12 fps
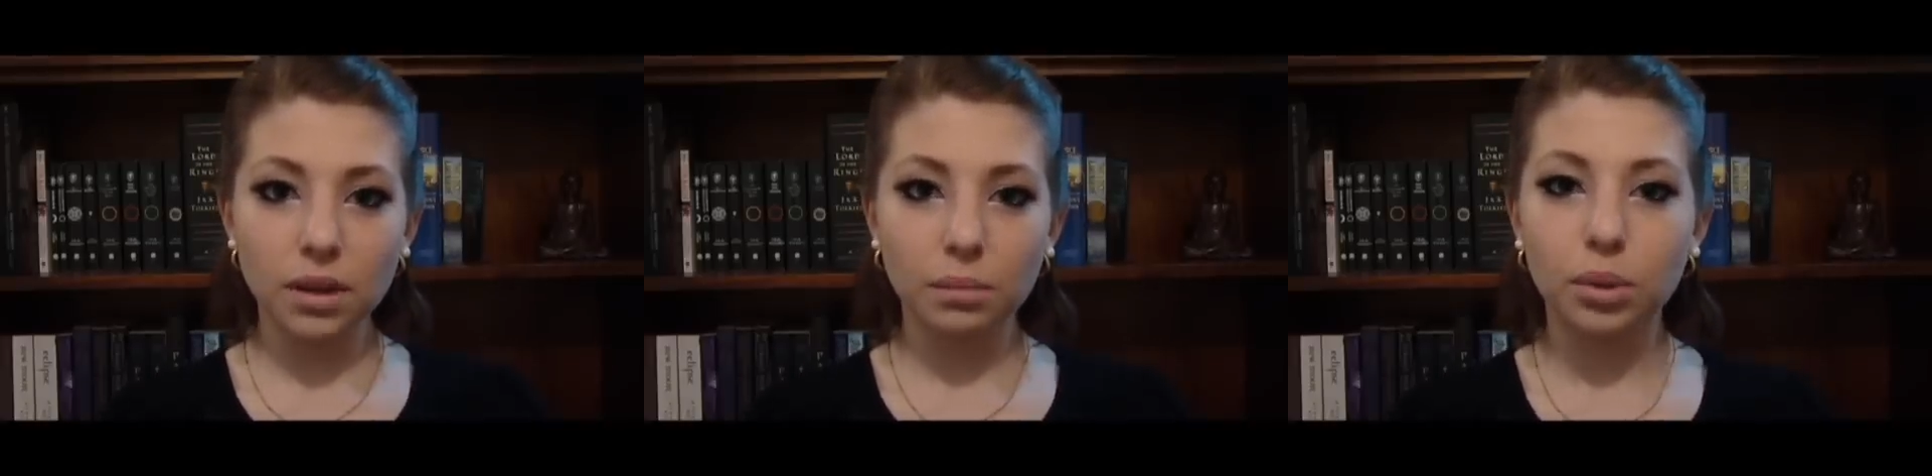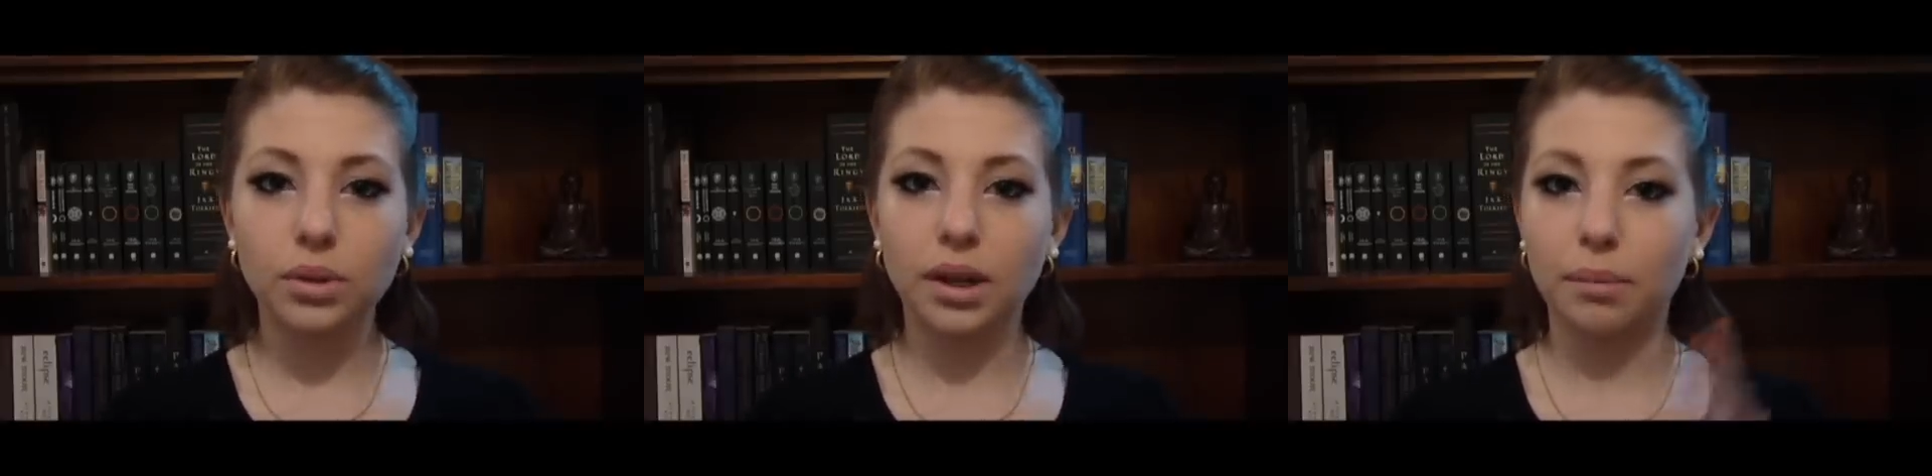
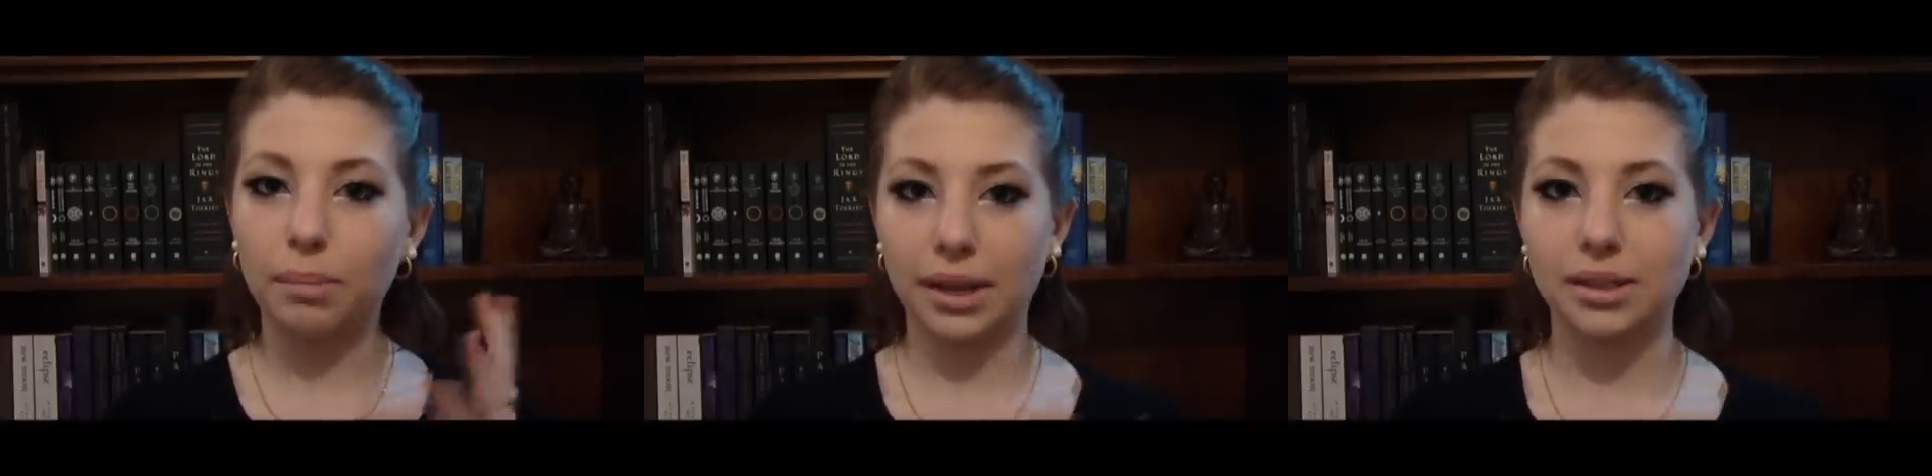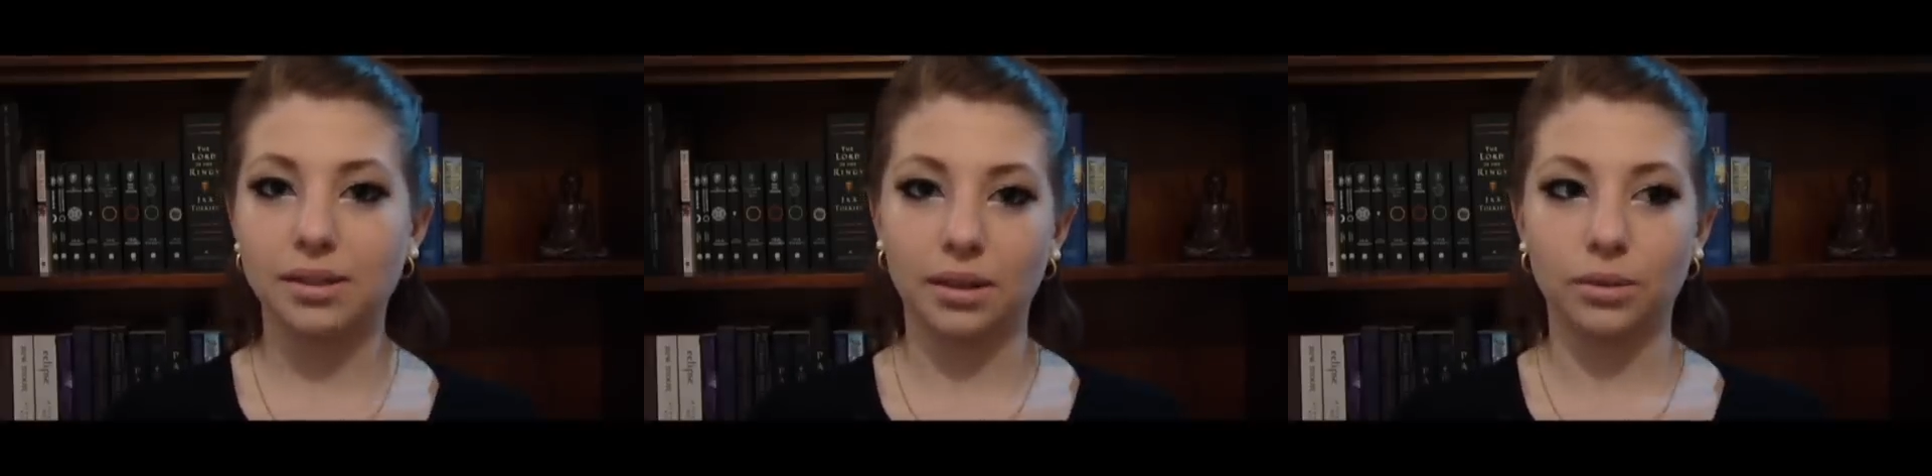put a
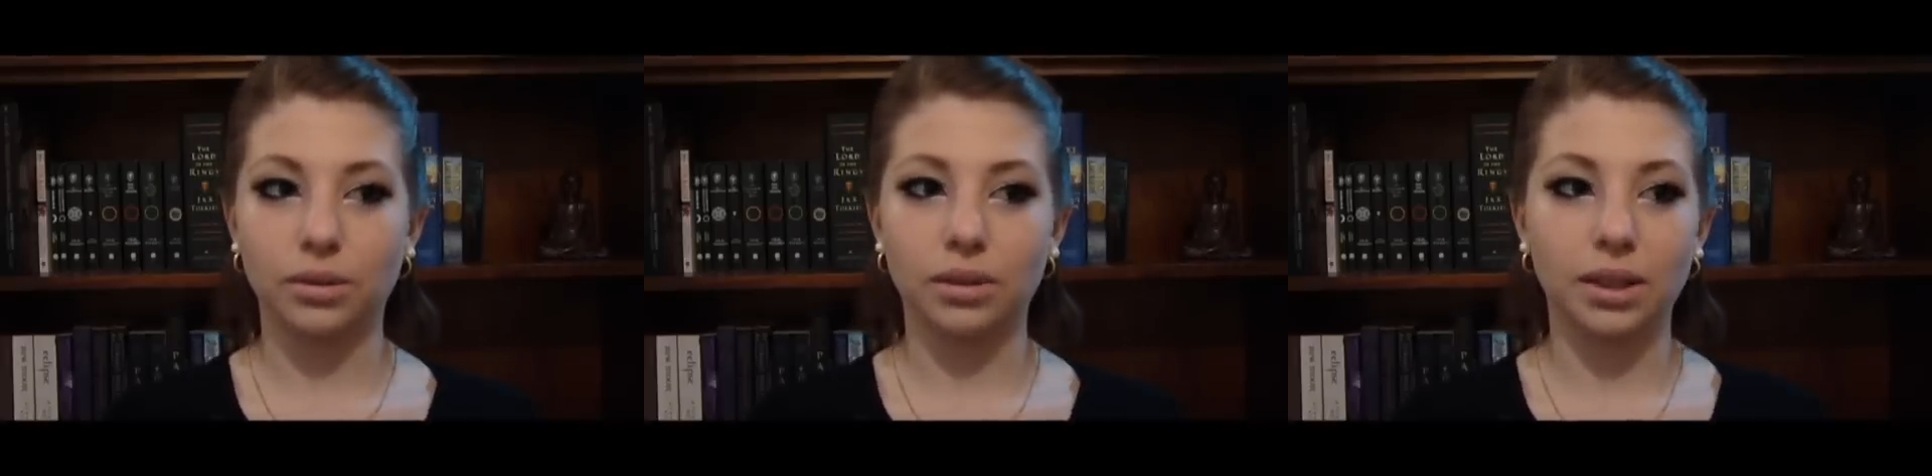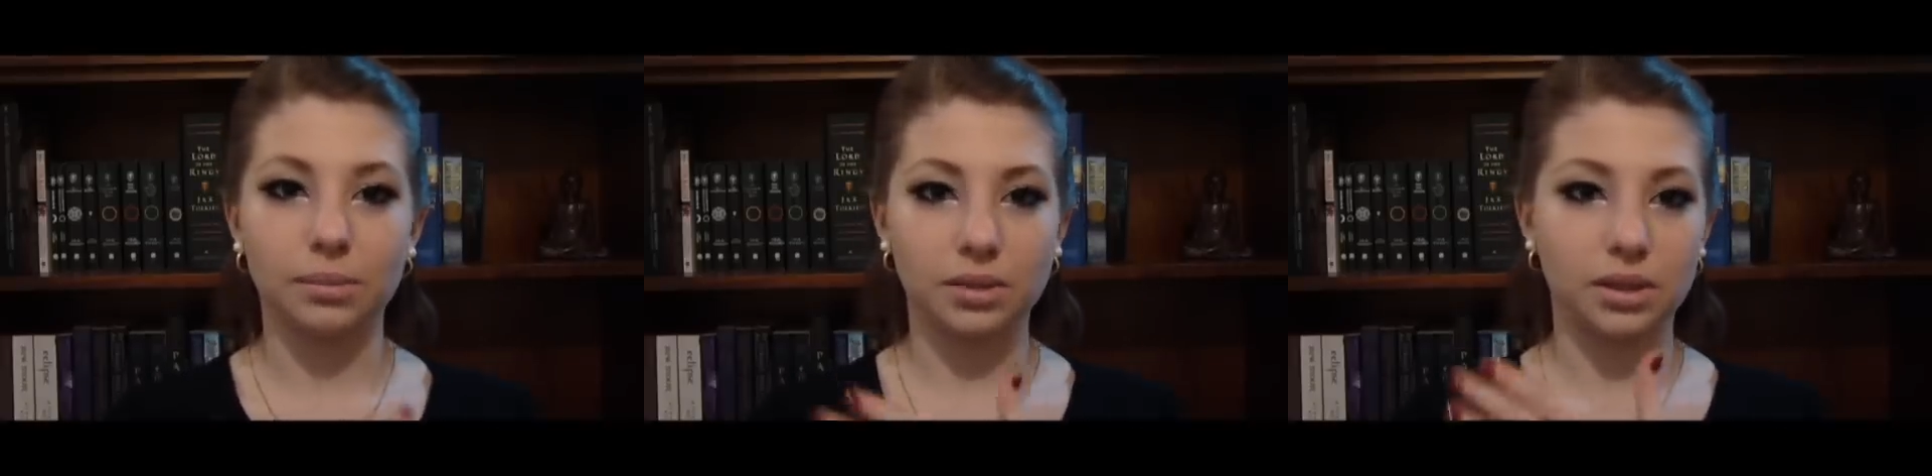base down on your
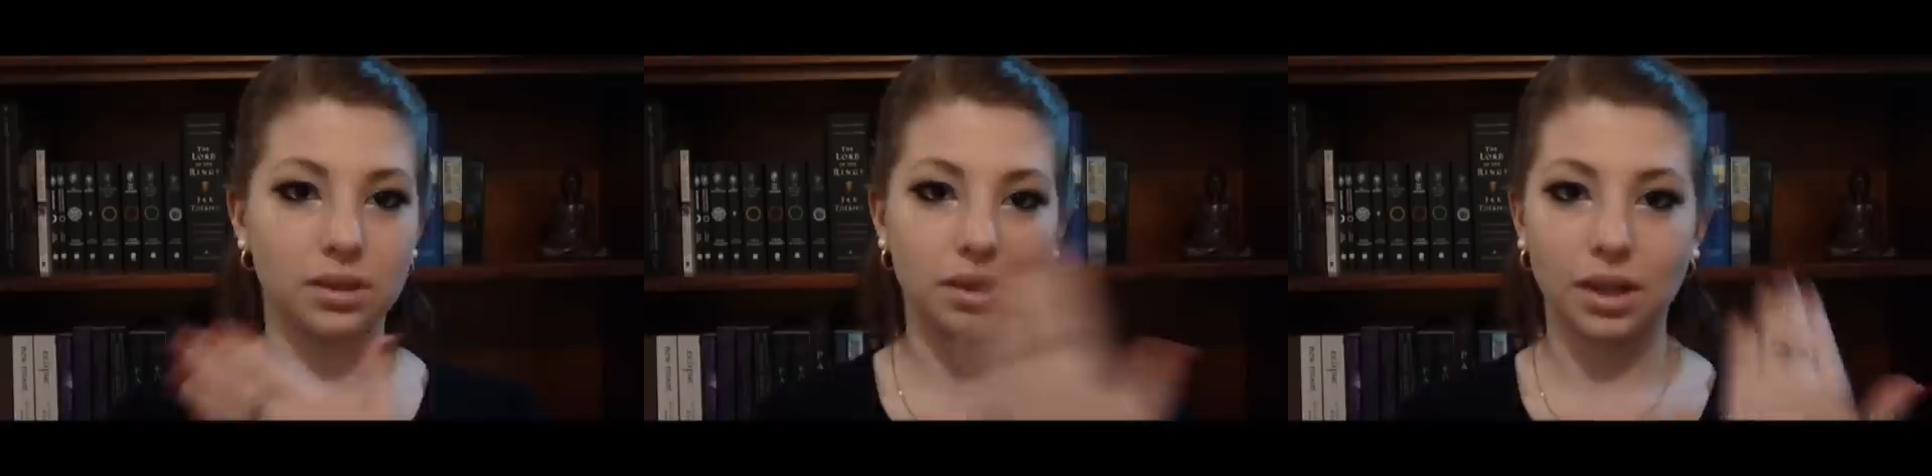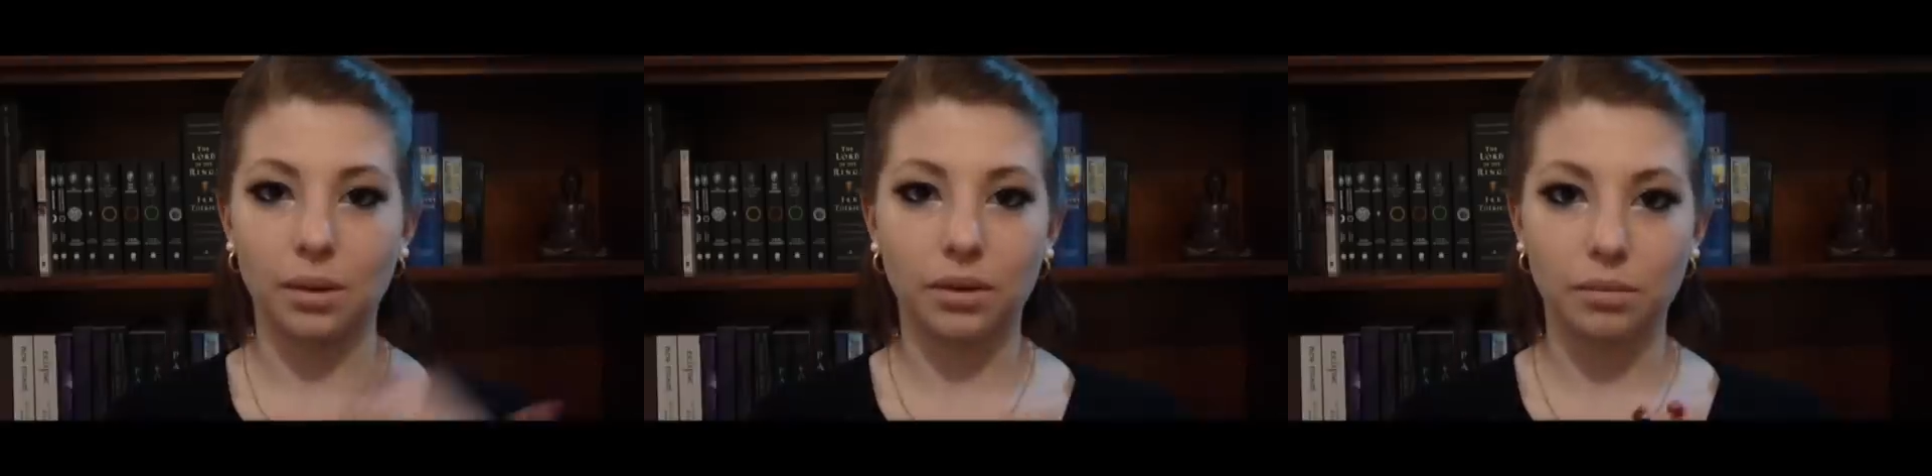lips just to
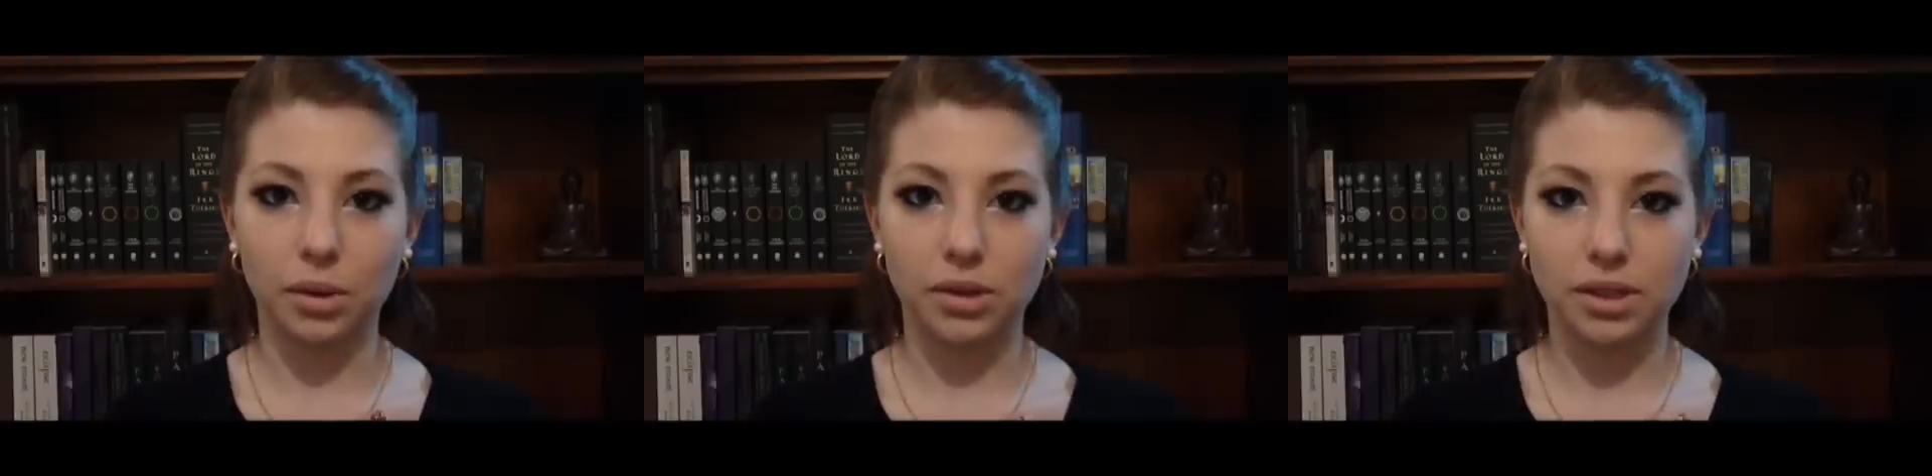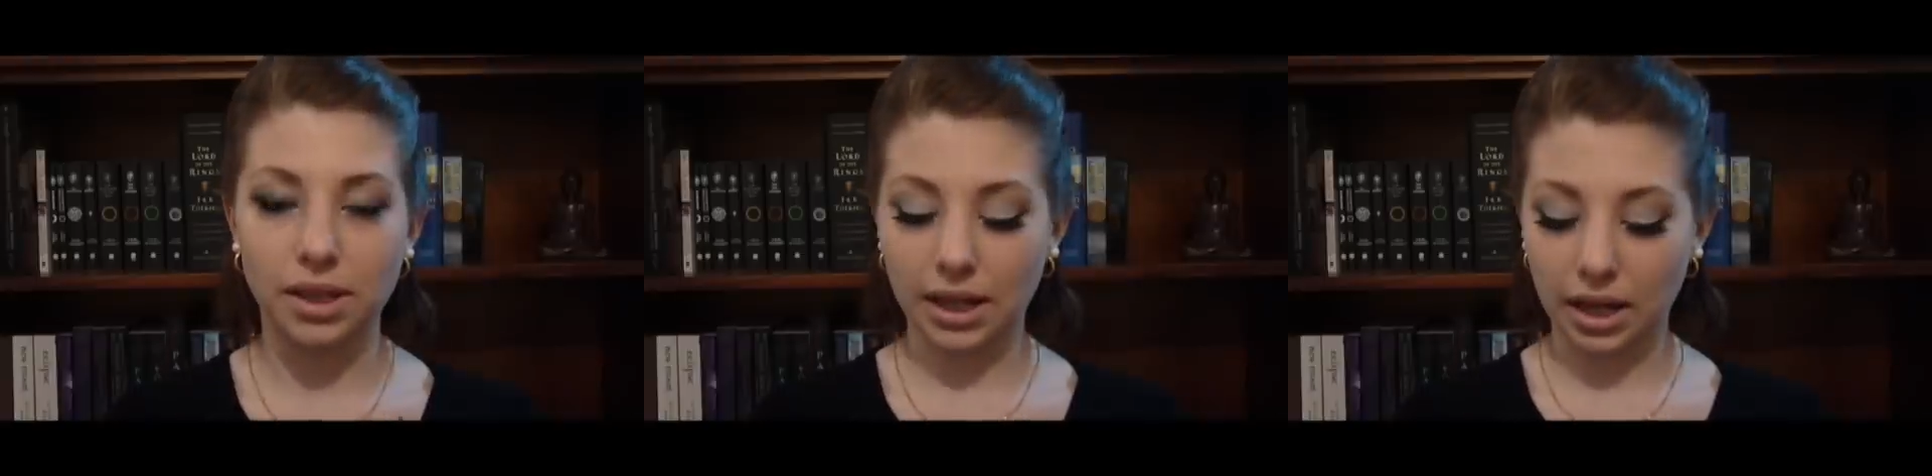get rid of most
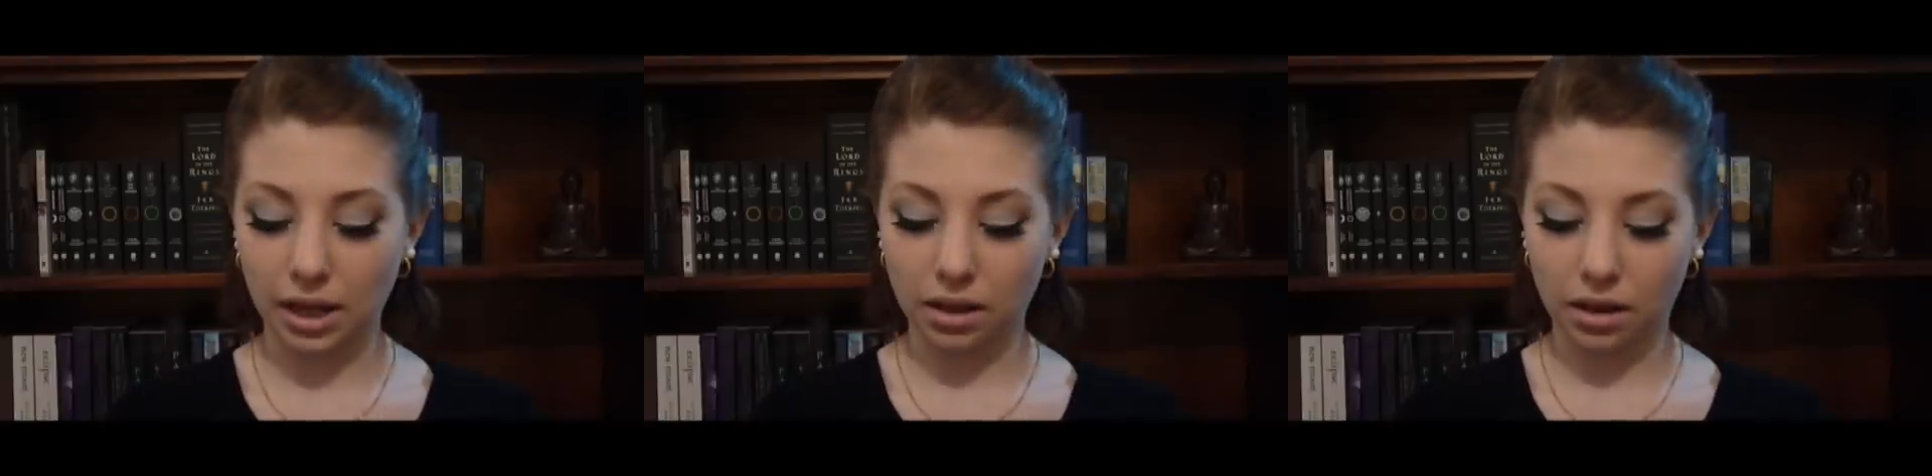of their colour.